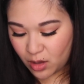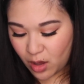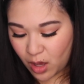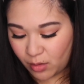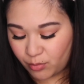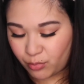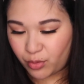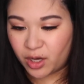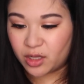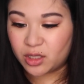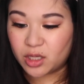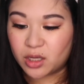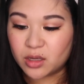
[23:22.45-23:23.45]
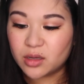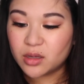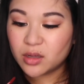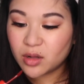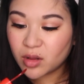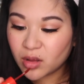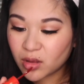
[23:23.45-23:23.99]
ombre look
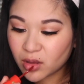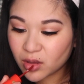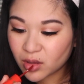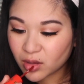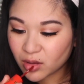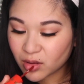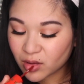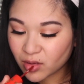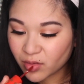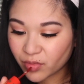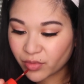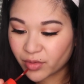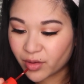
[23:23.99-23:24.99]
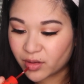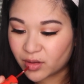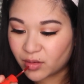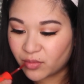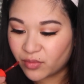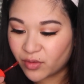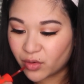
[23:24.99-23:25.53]
on
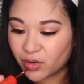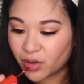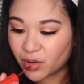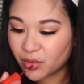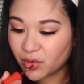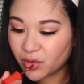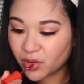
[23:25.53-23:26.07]
the photo.